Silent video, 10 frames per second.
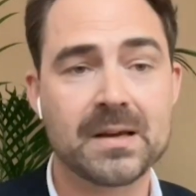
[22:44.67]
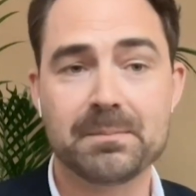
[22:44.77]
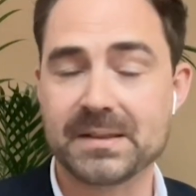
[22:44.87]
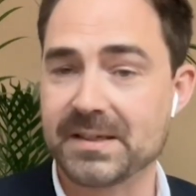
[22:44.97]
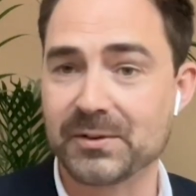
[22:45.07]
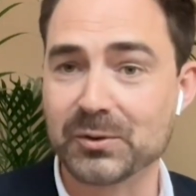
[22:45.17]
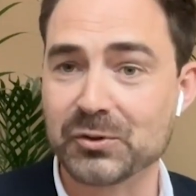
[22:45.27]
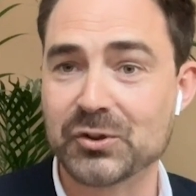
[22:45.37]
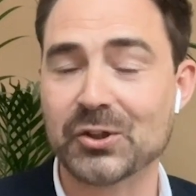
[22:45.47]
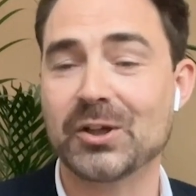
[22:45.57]
material
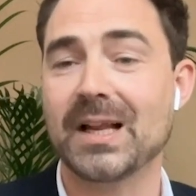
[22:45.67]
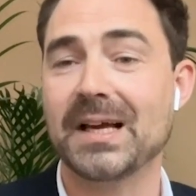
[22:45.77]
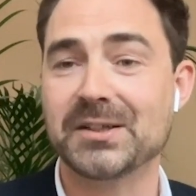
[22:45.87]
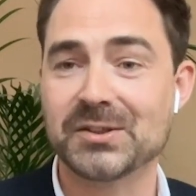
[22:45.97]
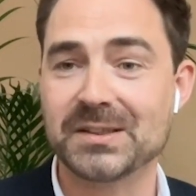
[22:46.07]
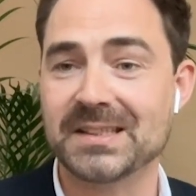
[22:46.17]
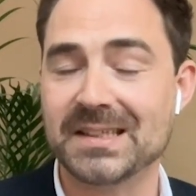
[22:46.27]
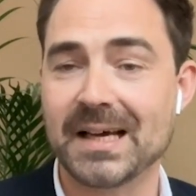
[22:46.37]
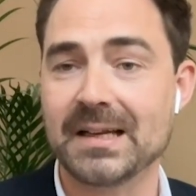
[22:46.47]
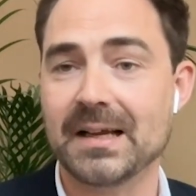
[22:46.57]
circulation
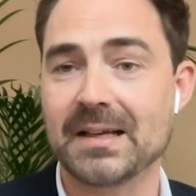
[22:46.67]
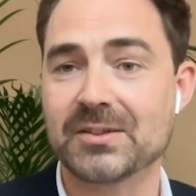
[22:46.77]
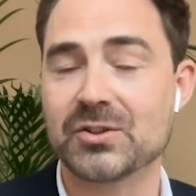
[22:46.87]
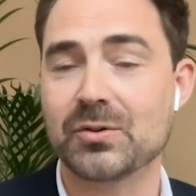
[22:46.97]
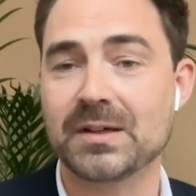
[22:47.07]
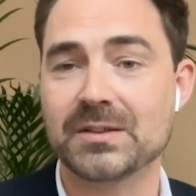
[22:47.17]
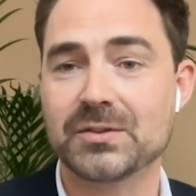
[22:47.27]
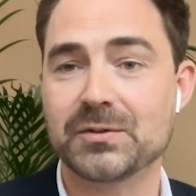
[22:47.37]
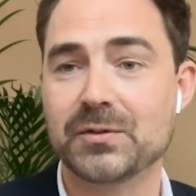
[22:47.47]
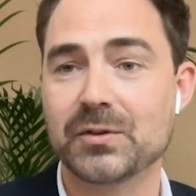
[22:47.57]
and so on and
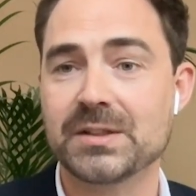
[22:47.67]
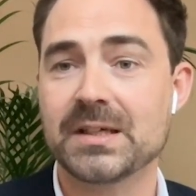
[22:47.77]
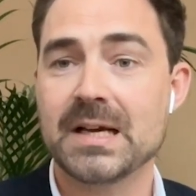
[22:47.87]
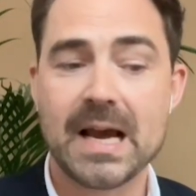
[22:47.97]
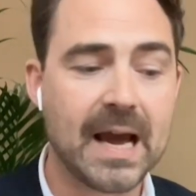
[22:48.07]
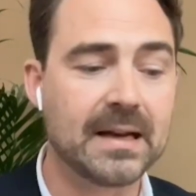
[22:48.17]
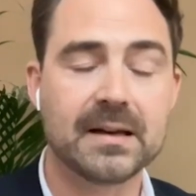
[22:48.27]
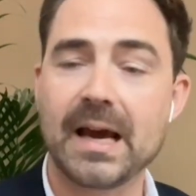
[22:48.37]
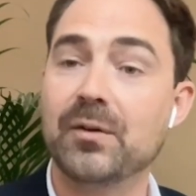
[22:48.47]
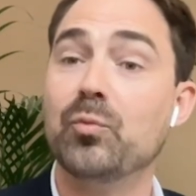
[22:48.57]
so forth. And
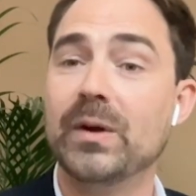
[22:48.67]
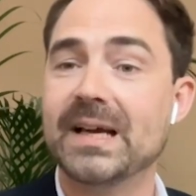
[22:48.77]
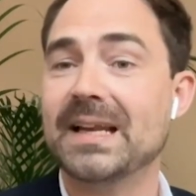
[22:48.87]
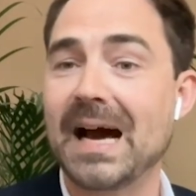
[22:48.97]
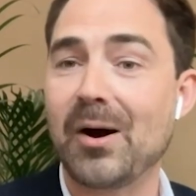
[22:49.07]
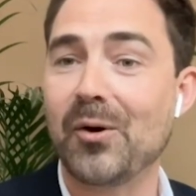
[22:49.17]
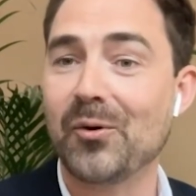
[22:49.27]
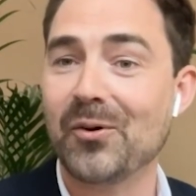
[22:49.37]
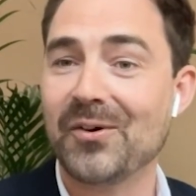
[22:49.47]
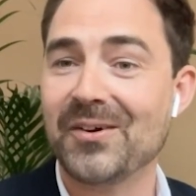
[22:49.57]
we can now,
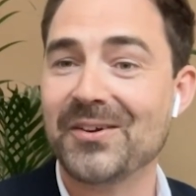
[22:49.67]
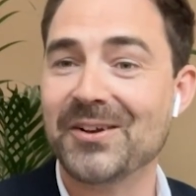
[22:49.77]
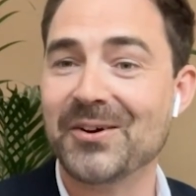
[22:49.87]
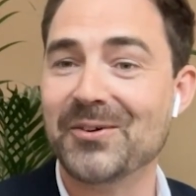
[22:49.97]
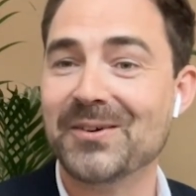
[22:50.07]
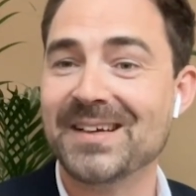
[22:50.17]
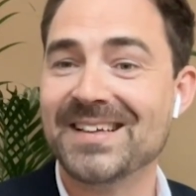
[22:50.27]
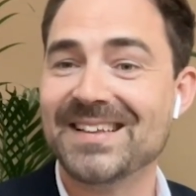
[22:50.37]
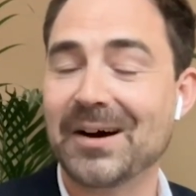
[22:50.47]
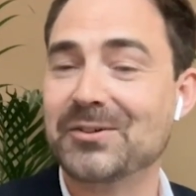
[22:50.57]

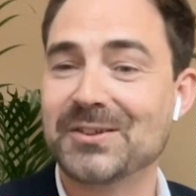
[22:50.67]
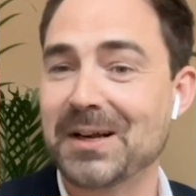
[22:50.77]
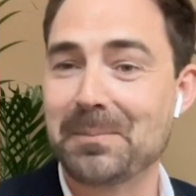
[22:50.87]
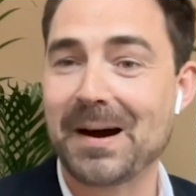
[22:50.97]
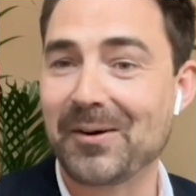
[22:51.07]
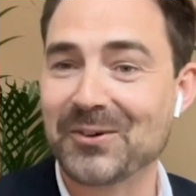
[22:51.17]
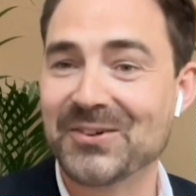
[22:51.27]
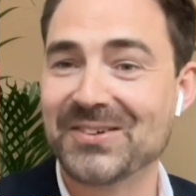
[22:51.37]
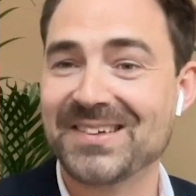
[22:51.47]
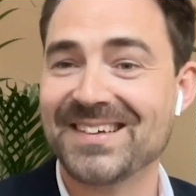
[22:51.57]
now it's not about
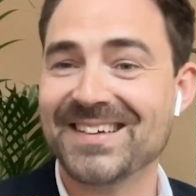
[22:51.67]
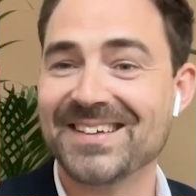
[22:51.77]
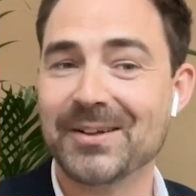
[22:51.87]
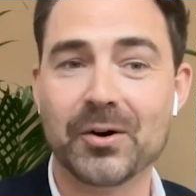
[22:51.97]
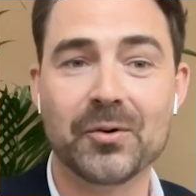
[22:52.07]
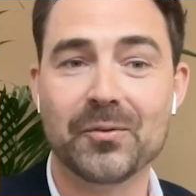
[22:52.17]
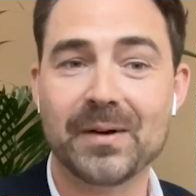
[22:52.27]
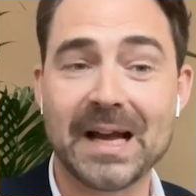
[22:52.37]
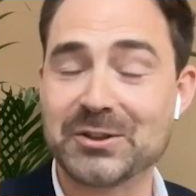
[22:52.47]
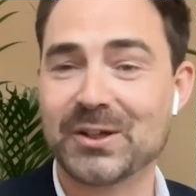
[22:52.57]

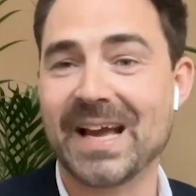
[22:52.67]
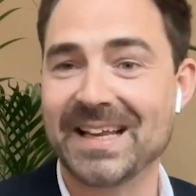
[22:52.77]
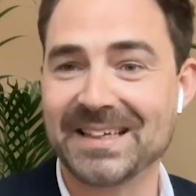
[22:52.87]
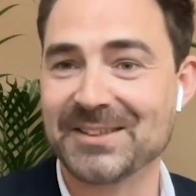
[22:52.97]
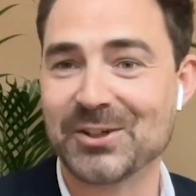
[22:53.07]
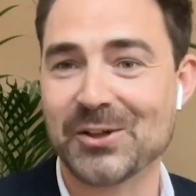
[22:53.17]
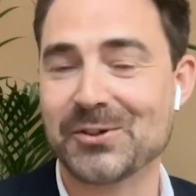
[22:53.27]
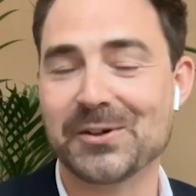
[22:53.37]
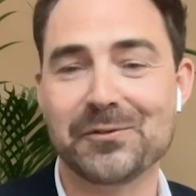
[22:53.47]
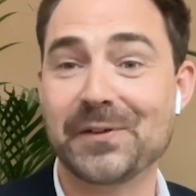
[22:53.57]
educating each
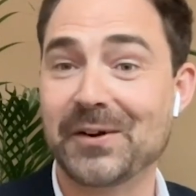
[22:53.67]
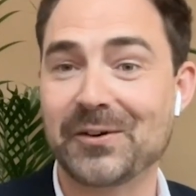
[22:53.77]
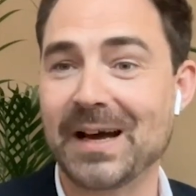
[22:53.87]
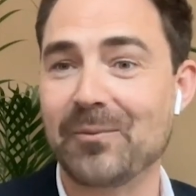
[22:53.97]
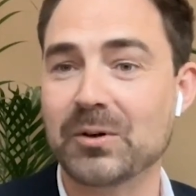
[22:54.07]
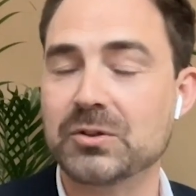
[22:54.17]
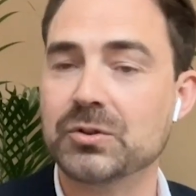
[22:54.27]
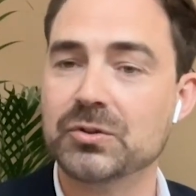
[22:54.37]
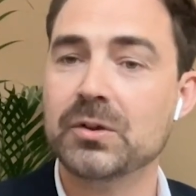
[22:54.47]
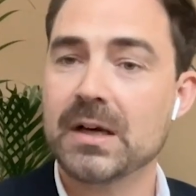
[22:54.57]
other or figuring out what to
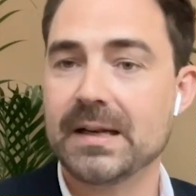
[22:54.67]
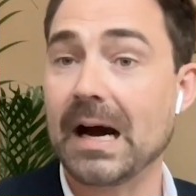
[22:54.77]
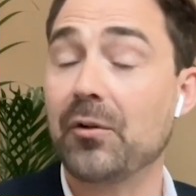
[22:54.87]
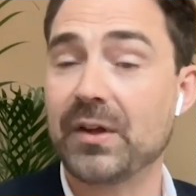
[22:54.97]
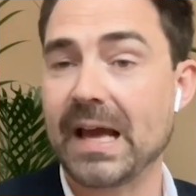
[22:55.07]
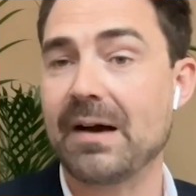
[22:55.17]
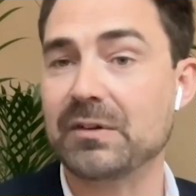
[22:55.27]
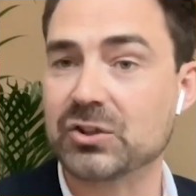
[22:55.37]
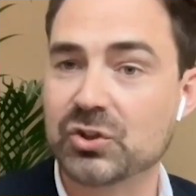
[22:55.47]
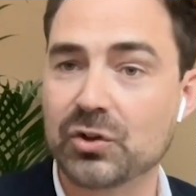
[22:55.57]
do. Now they have
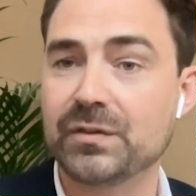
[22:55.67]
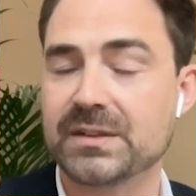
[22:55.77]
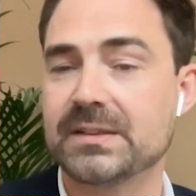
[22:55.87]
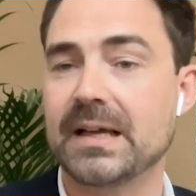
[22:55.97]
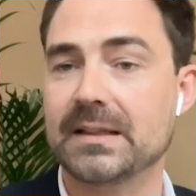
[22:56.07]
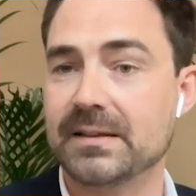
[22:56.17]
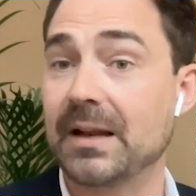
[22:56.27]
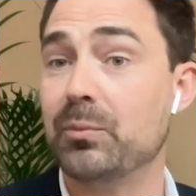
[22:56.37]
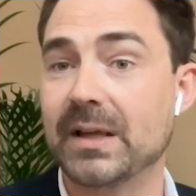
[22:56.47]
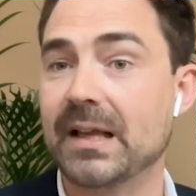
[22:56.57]
a service
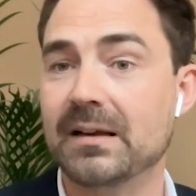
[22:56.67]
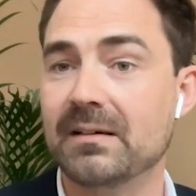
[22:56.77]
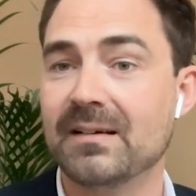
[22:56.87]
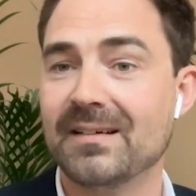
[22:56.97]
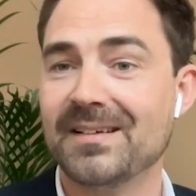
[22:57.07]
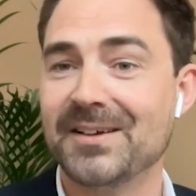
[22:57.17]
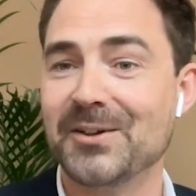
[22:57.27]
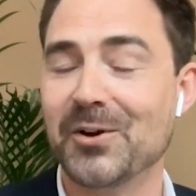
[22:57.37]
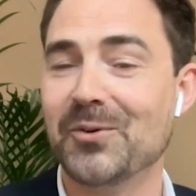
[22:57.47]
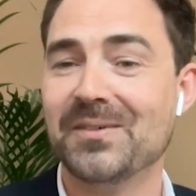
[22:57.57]
that we can,
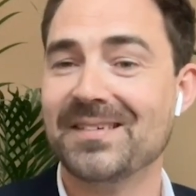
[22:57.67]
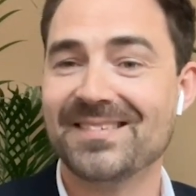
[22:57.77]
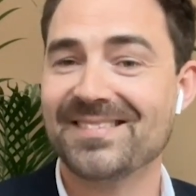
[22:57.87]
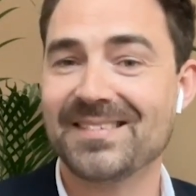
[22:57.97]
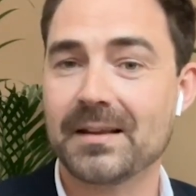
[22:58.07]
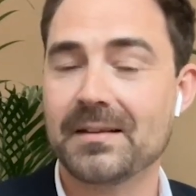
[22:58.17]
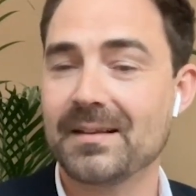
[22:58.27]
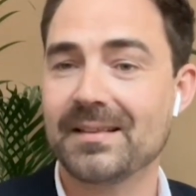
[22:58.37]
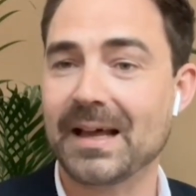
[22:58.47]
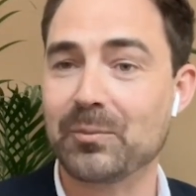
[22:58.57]
you know
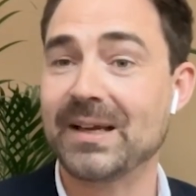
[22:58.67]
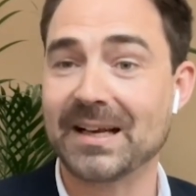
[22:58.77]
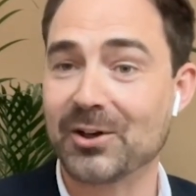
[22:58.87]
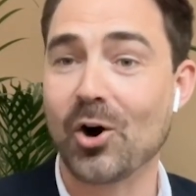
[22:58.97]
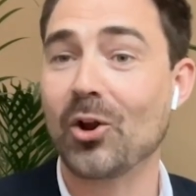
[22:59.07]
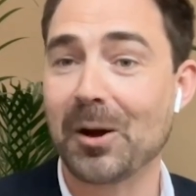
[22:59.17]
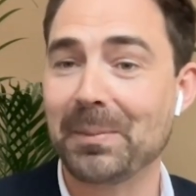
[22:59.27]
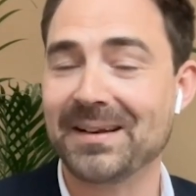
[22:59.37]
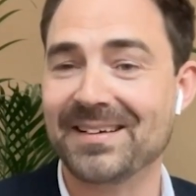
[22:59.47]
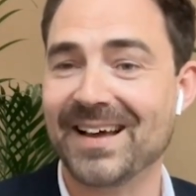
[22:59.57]
that we can call up
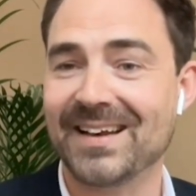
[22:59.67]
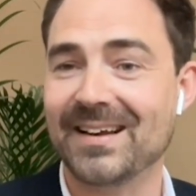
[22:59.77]
and